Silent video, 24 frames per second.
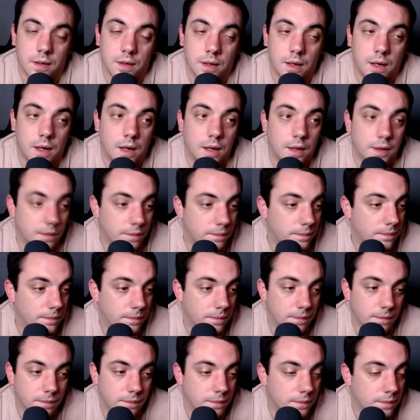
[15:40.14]
and
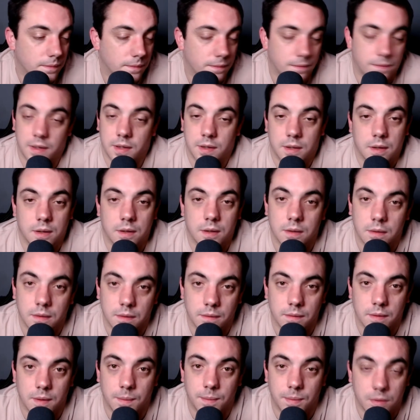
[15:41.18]
they did.
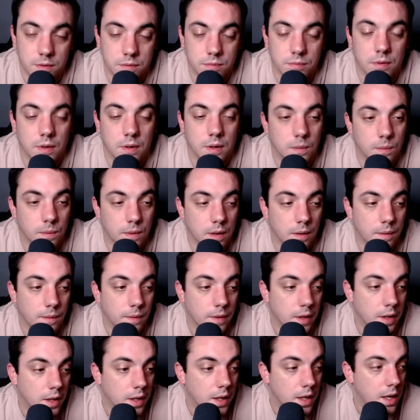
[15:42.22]
They pushed really well.
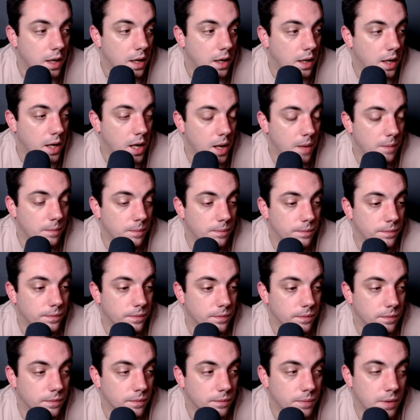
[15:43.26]
Um,
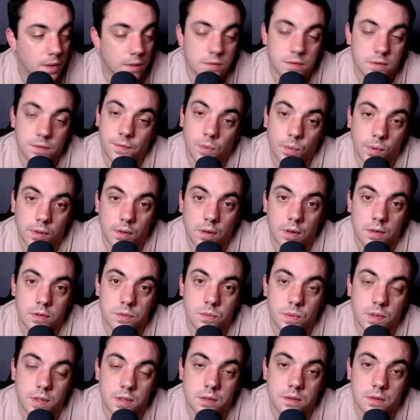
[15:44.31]
but it was a 49ers
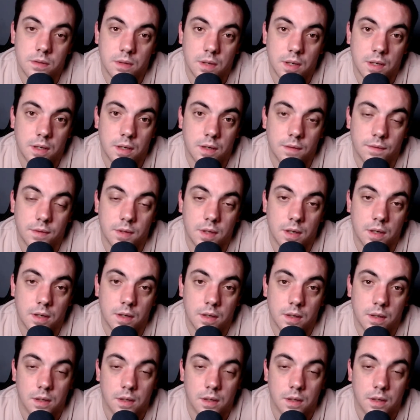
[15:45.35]
win at the end of the